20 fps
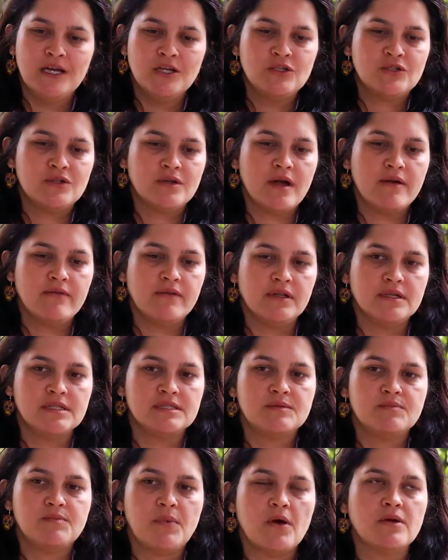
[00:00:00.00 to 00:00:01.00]
travel
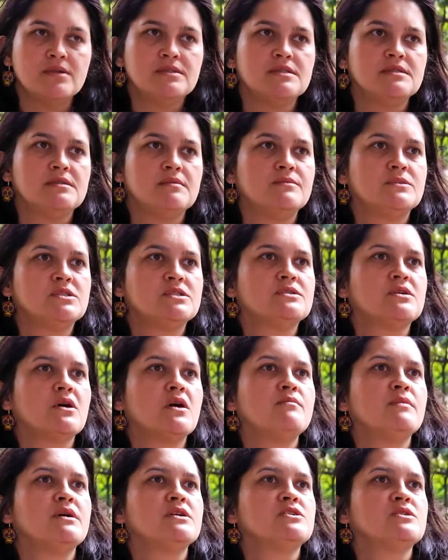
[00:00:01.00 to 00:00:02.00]
exposes them to so
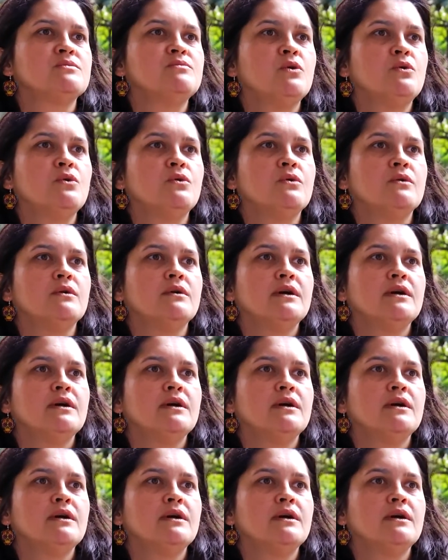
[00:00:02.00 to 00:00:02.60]
much more.